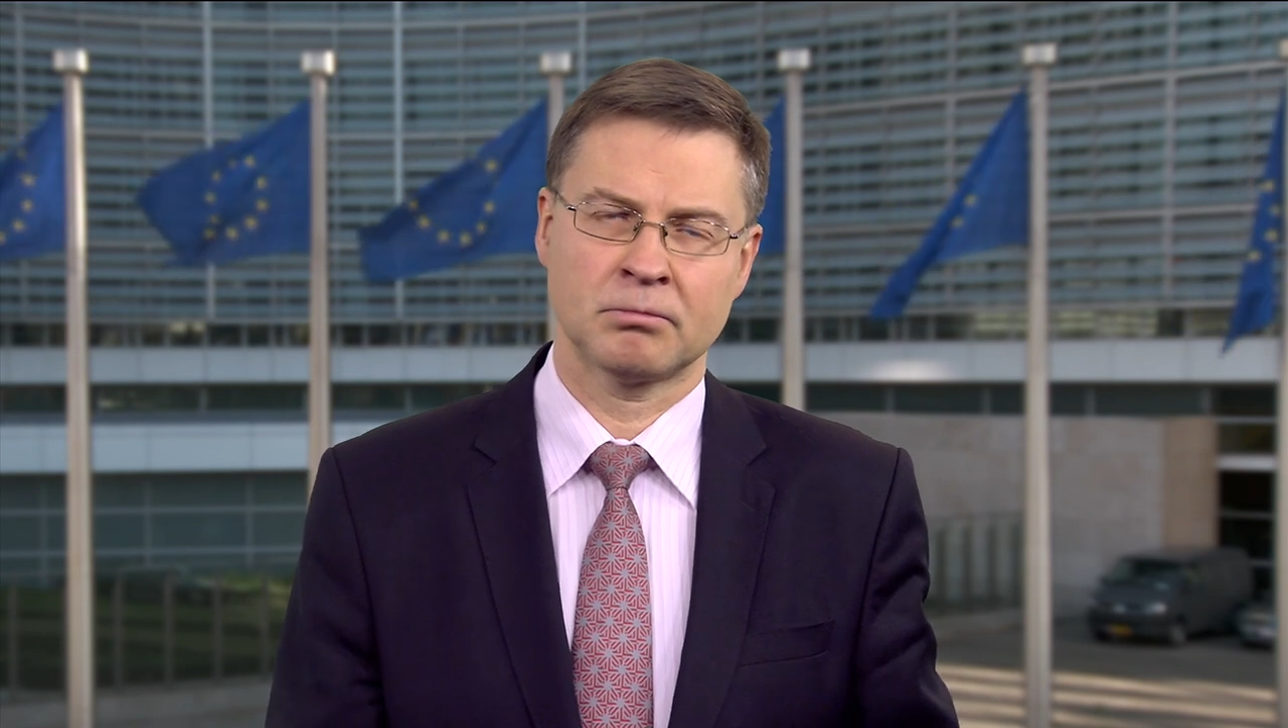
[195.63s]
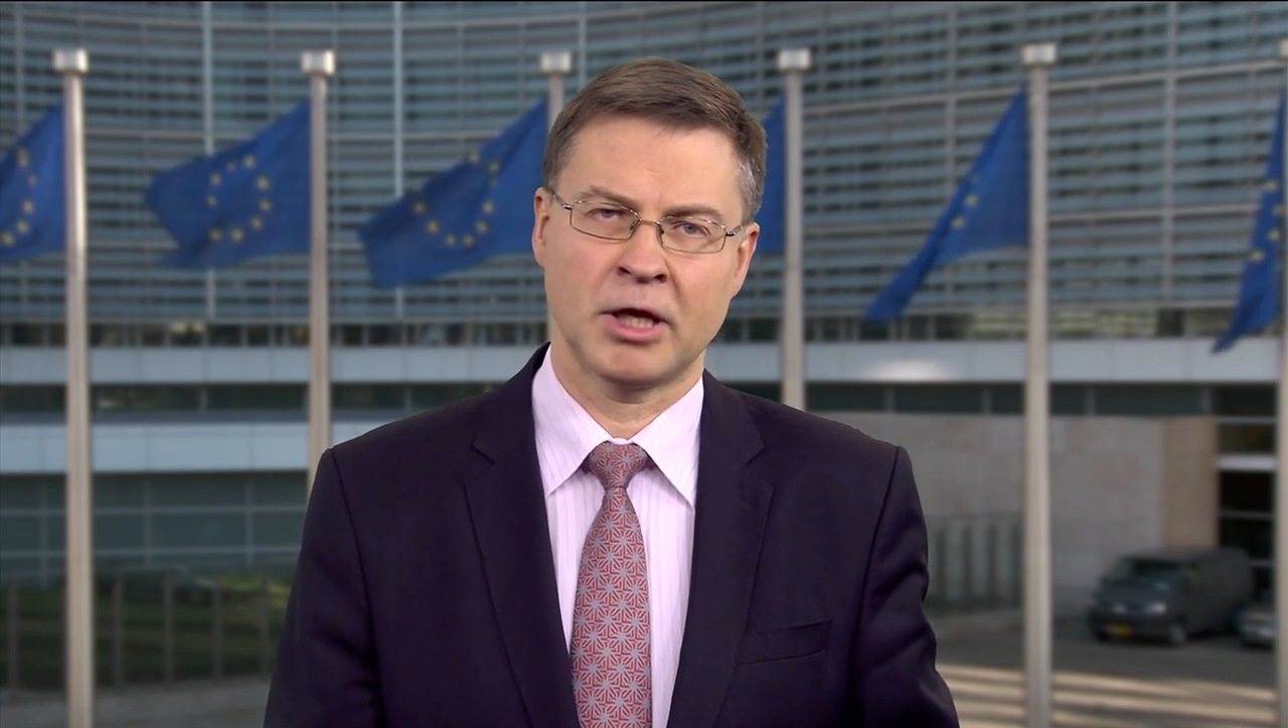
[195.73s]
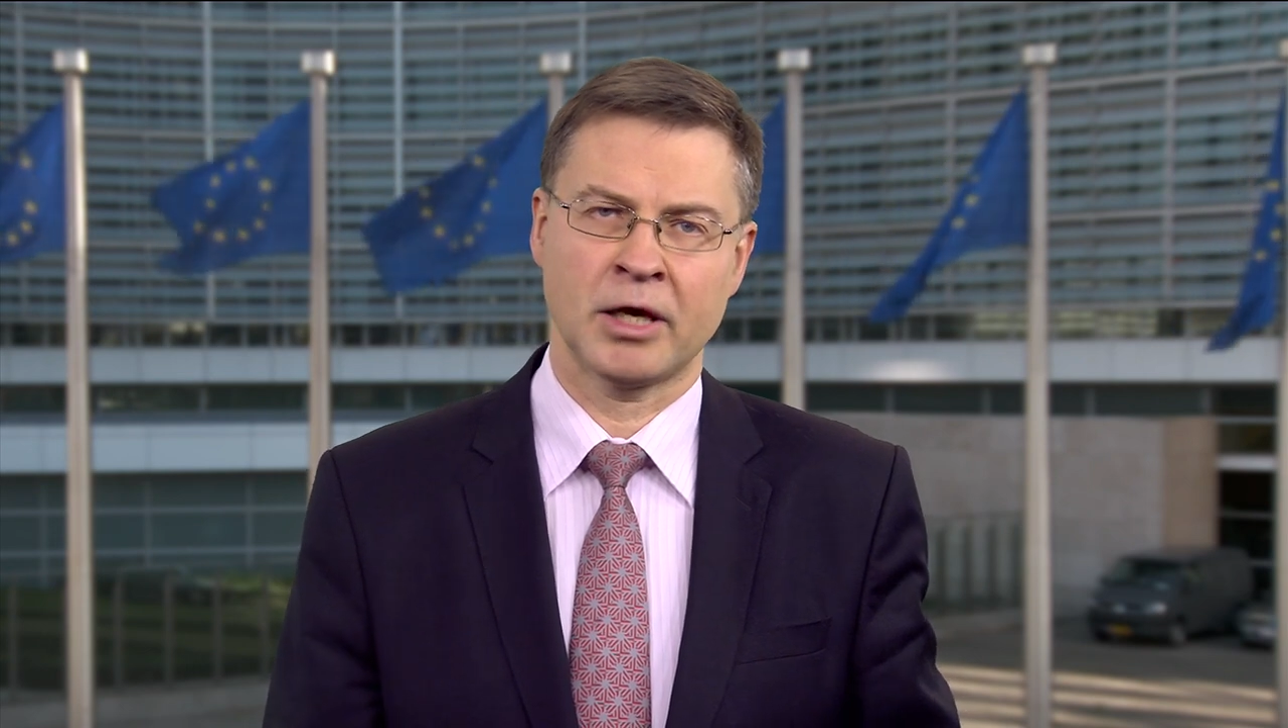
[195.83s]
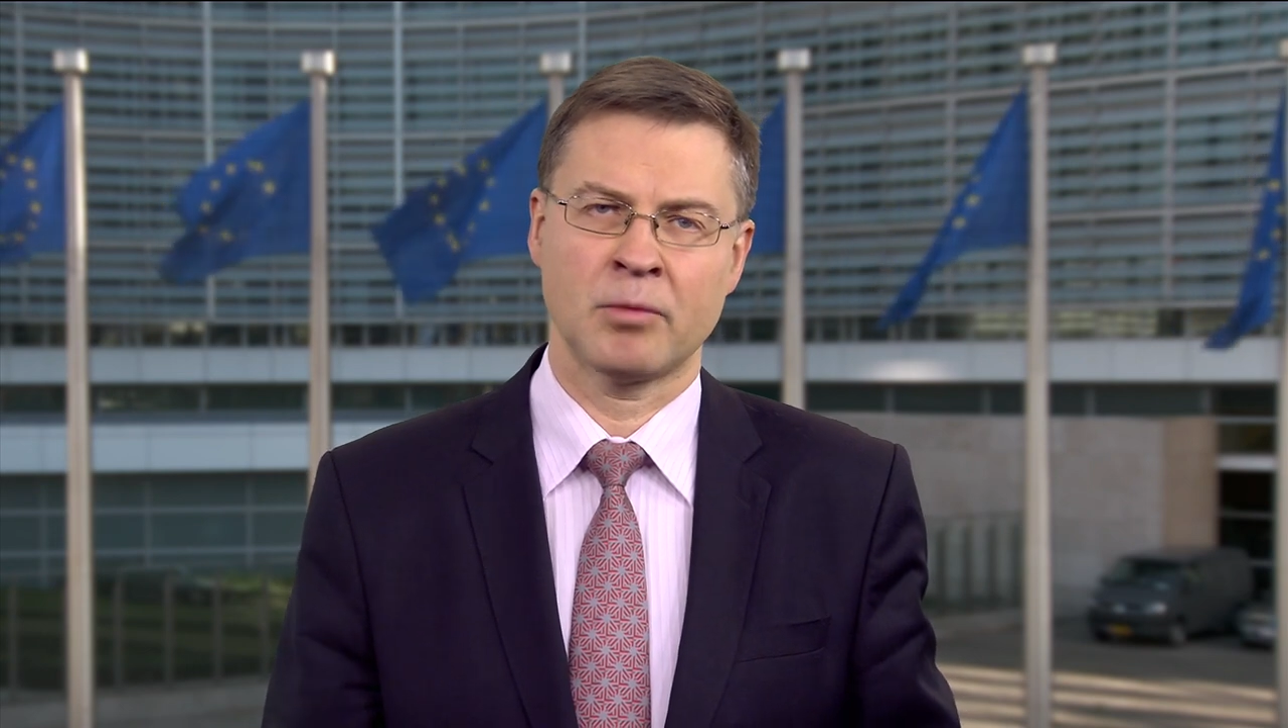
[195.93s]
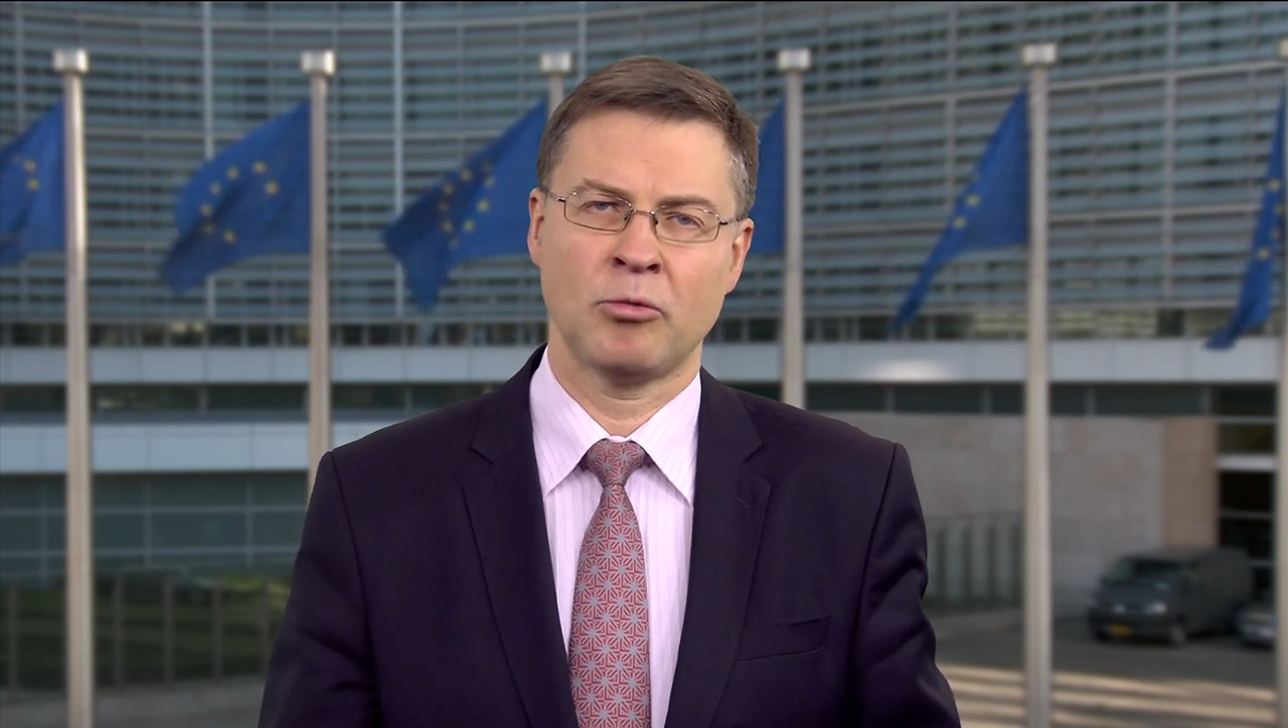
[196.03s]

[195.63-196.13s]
like a